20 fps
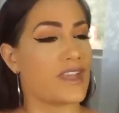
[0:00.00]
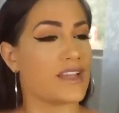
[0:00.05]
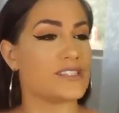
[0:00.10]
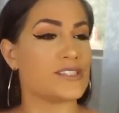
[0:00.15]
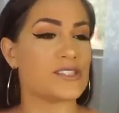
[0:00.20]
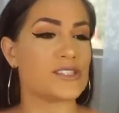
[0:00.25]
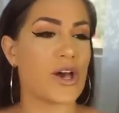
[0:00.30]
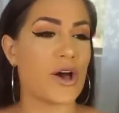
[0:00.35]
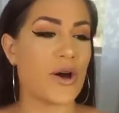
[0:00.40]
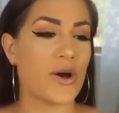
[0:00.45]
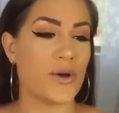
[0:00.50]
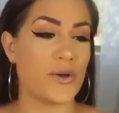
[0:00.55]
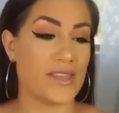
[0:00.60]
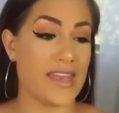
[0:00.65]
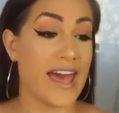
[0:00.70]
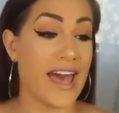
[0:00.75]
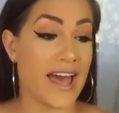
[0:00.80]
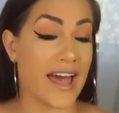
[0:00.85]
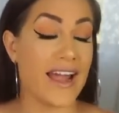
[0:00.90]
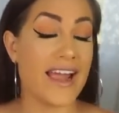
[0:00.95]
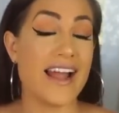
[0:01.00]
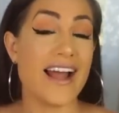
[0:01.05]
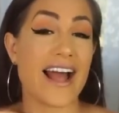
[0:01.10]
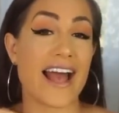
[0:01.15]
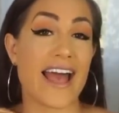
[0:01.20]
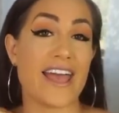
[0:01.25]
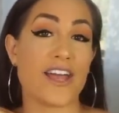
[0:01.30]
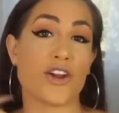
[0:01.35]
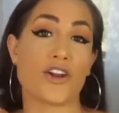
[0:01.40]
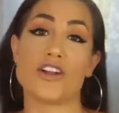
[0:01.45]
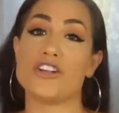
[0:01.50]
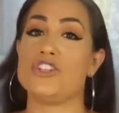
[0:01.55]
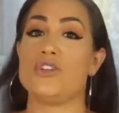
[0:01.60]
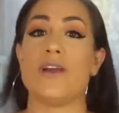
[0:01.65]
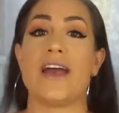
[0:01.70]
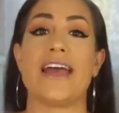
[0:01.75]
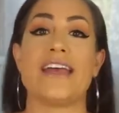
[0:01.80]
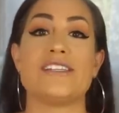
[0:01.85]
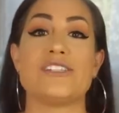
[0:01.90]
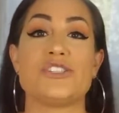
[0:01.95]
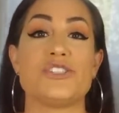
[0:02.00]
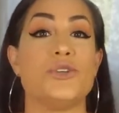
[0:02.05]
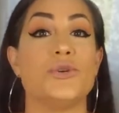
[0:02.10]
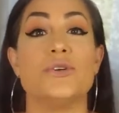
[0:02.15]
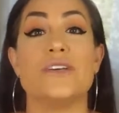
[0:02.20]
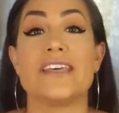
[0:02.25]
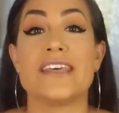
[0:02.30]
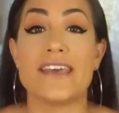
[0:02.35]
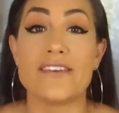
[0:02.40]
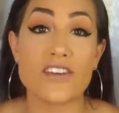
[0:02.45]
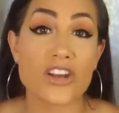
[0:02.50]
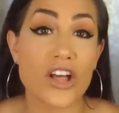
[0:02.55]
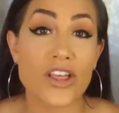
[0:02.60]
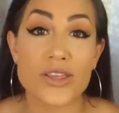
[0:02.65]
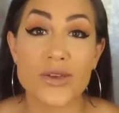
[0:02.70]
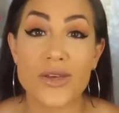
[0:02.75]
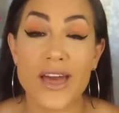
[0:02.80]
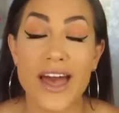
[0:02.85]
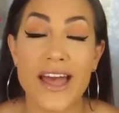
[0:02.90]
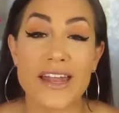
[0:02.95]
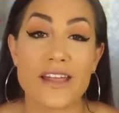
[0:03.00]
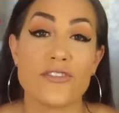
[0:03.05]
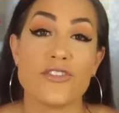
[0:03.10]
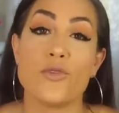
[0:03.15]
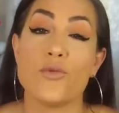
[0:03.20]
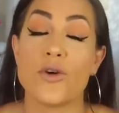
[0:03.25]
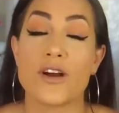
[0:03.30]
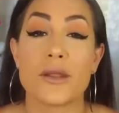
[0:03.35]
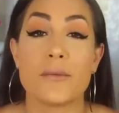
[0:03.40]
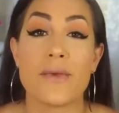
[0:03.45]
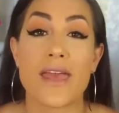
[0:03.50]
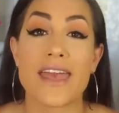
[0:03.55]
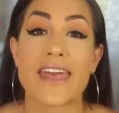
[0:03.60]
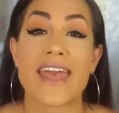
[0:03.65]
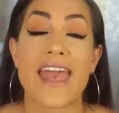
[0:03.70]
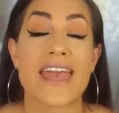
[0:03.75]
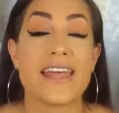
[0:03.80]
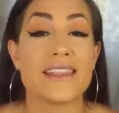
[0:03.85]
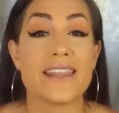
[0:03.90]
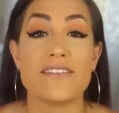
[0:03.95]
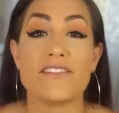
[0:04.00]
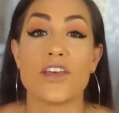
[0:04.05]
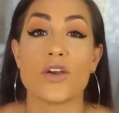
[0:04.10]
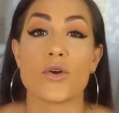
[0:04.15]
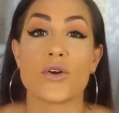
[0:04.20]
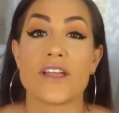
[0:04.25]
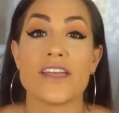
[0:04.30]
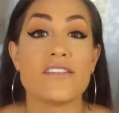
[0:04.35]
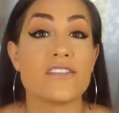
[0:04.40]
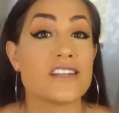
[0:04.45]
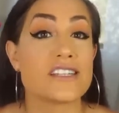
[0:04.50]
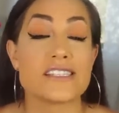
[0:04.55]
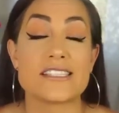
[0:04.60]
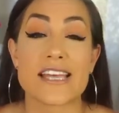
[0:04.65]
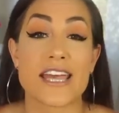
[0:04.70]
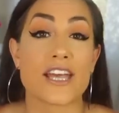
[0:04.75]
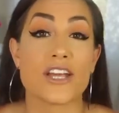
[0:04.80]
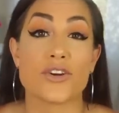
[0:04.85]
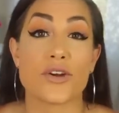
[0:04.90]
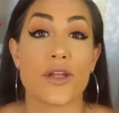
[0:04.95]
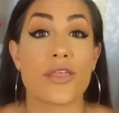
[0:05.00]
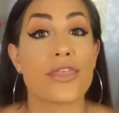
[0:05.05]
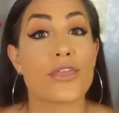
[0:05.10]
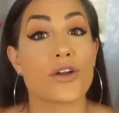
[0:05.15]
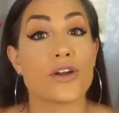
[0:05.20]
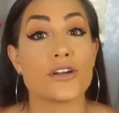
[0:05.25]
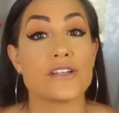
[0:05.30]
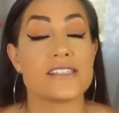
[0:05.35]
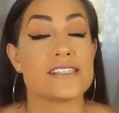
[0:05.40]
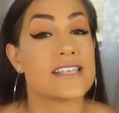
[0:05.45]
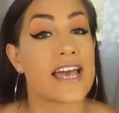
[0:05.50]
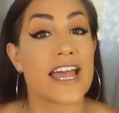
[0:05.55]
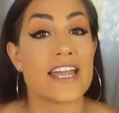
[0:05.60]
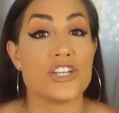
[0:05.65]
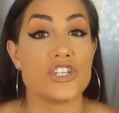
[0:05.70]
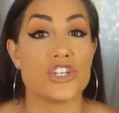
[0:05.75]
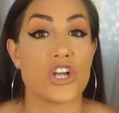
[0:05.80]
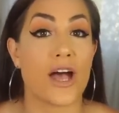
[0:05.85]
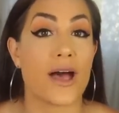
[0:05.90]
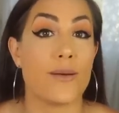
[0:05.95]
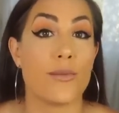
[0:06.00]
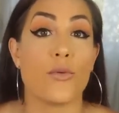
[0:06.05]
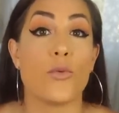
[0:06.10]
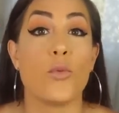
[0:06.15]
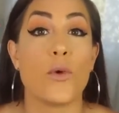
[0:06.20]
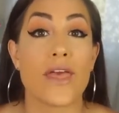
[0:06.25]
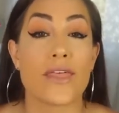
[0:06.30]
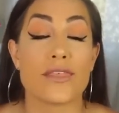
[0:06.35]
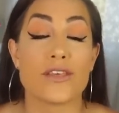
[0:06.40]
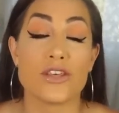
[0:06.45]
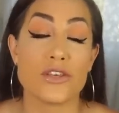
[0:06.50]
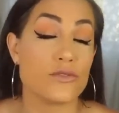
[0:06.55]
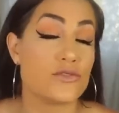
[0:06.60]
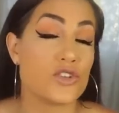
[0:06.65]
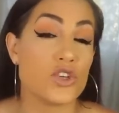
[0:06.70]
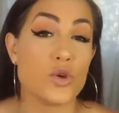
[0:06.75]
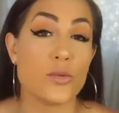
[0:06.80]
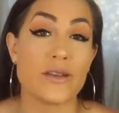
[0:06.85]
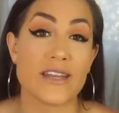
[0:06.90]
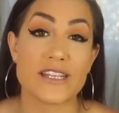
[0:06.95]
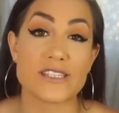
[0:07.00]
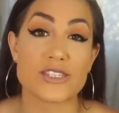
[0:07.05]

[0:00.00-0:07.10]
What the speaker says: So yeah, I encourage you guys to give it all you got if you want to make a living, or even a second or a third side job with YouTube and